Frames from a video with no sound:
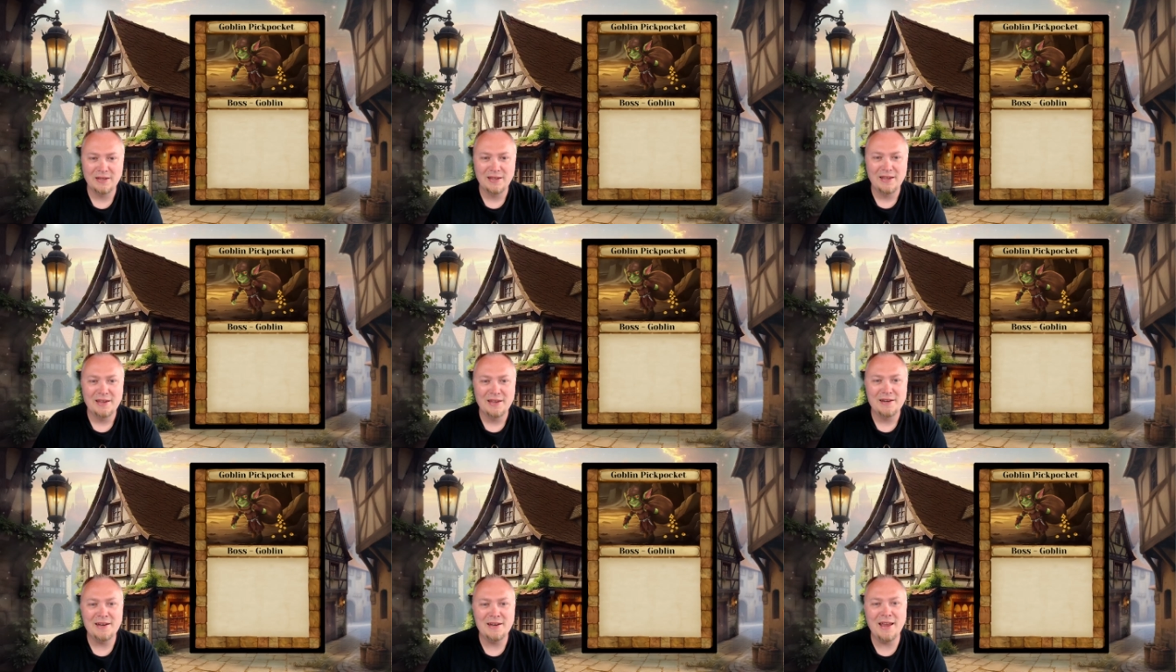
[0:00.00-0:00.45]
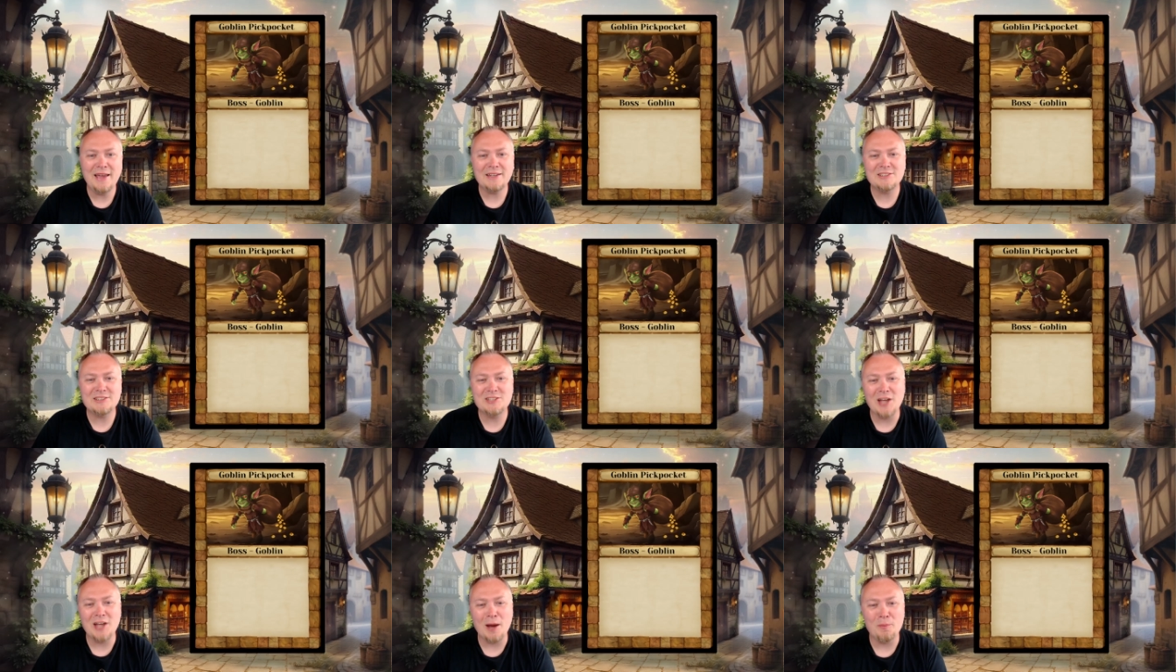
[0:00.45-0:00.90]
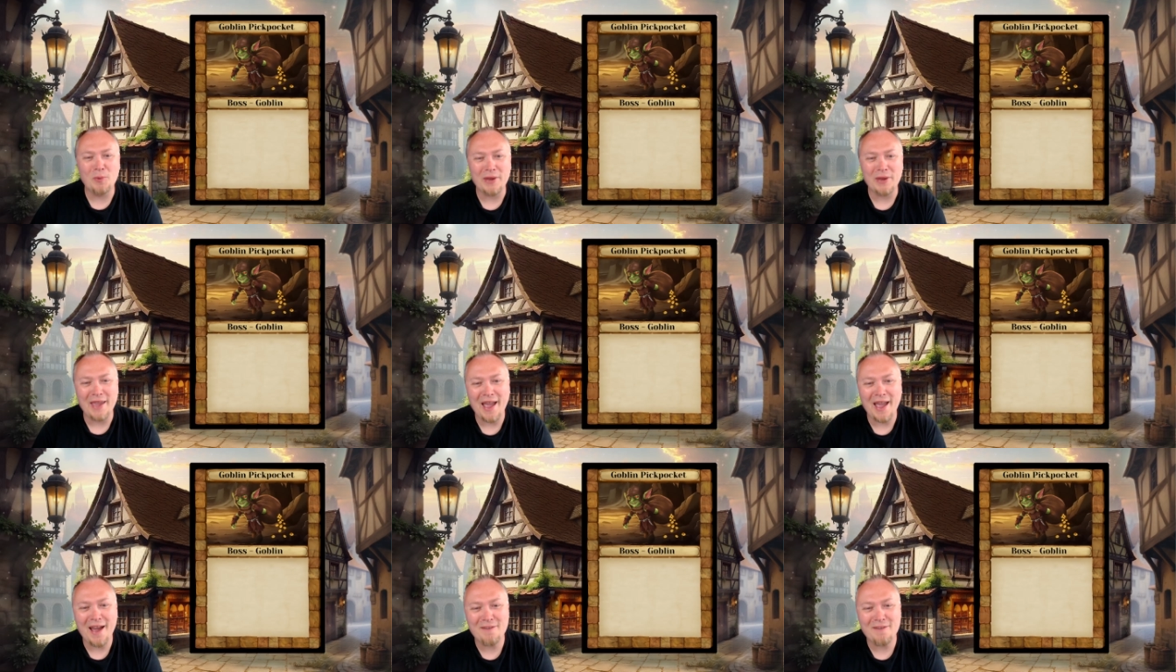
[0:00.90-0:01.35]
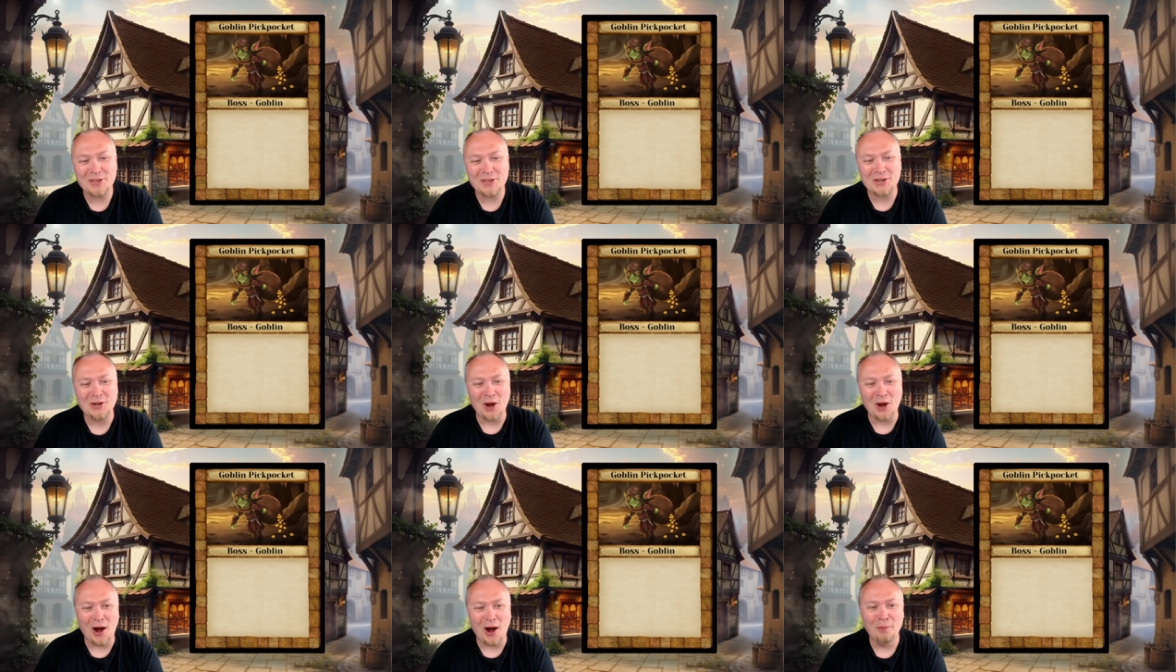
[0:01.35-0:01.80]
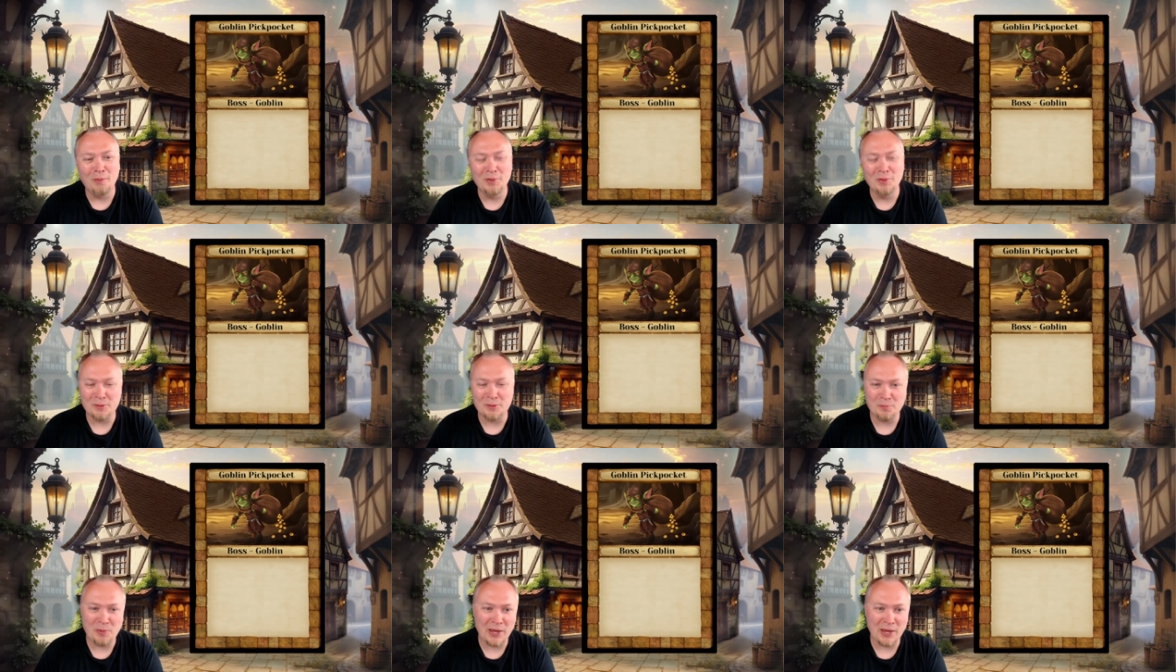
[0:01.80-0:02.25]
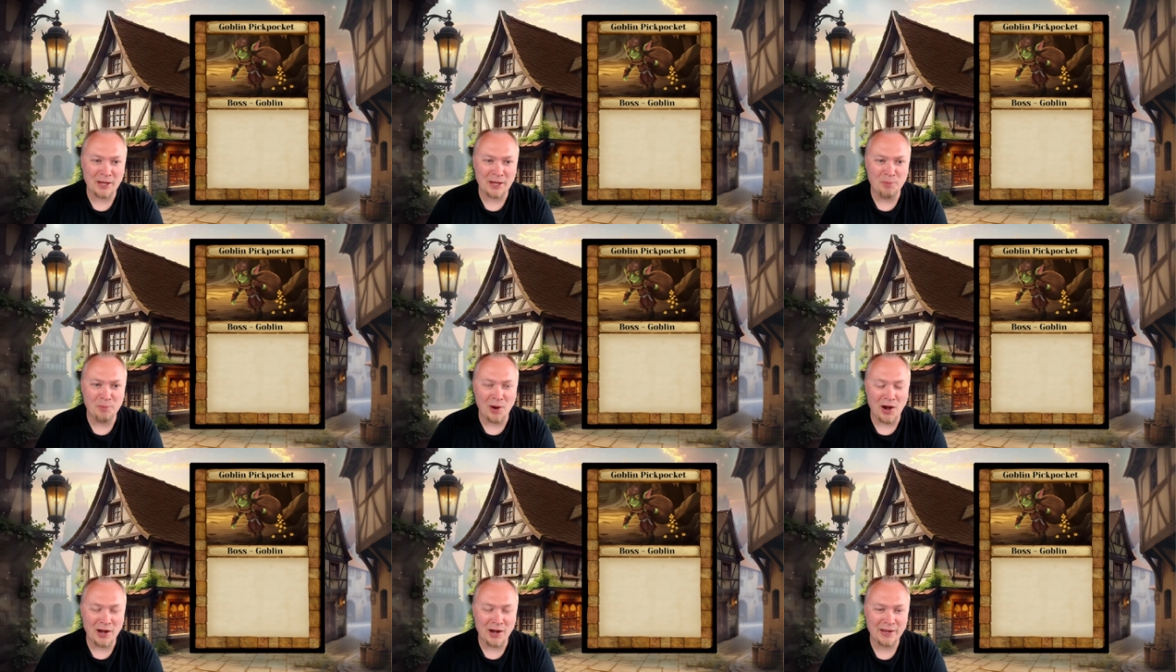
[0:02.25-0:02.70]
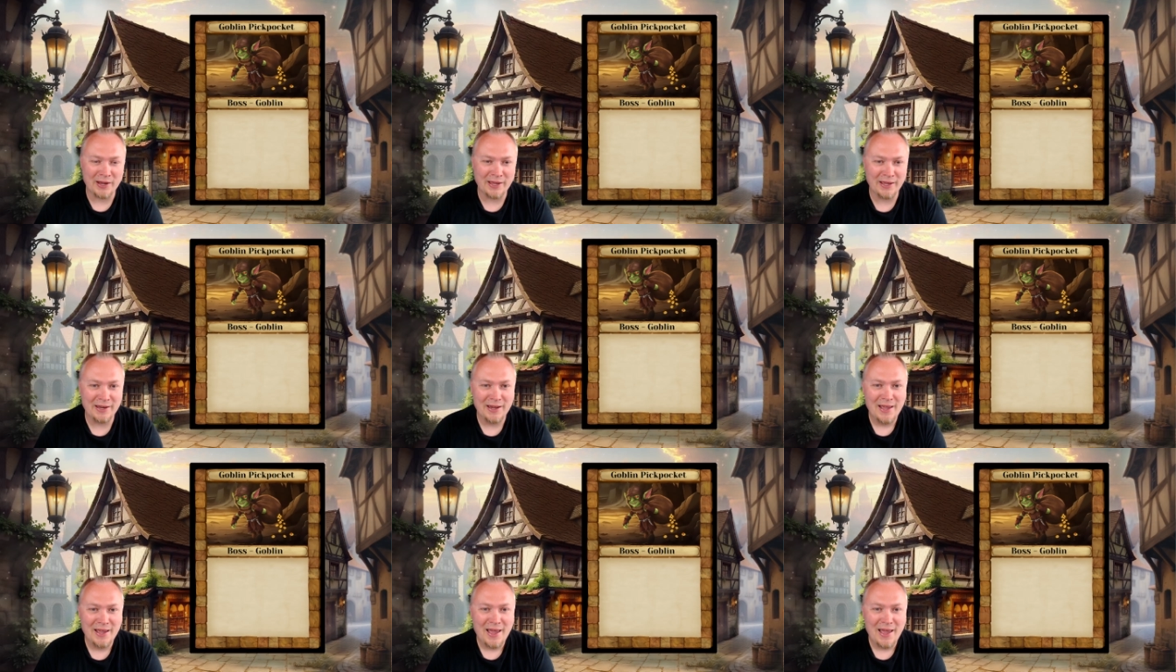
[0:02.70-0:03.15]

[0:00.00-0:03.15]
Next up, we have the Goblin Pickpocket.